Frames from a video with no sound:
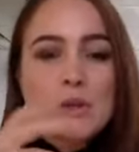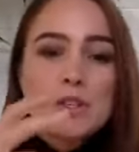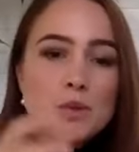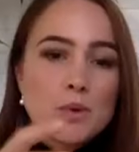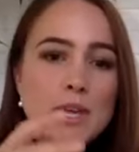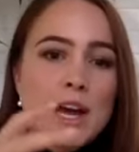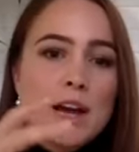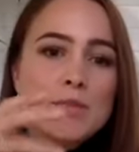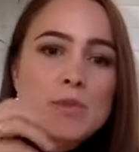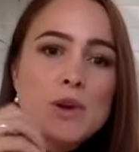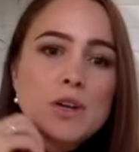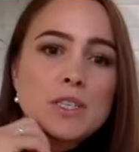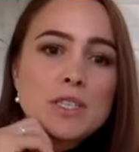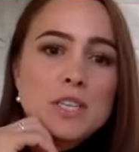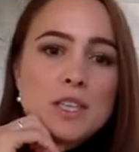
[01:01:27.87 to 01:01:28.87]
to a young
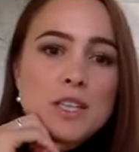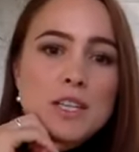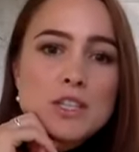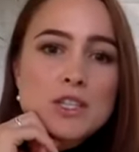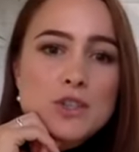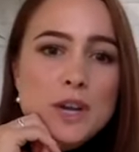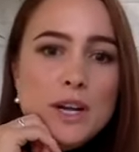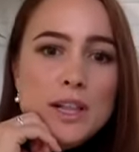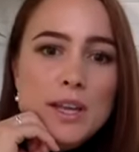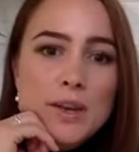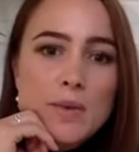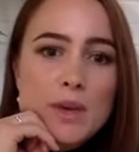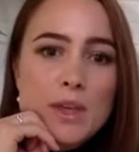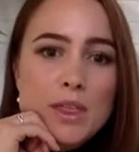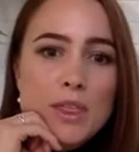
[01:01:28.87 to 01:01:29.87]
person that's struggling
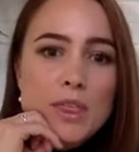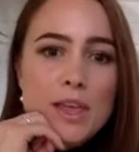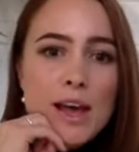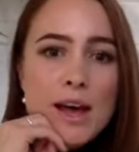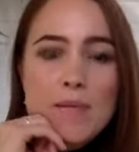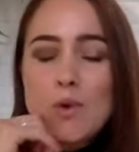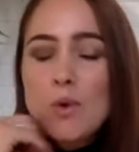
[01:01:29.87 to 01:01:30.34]
with um,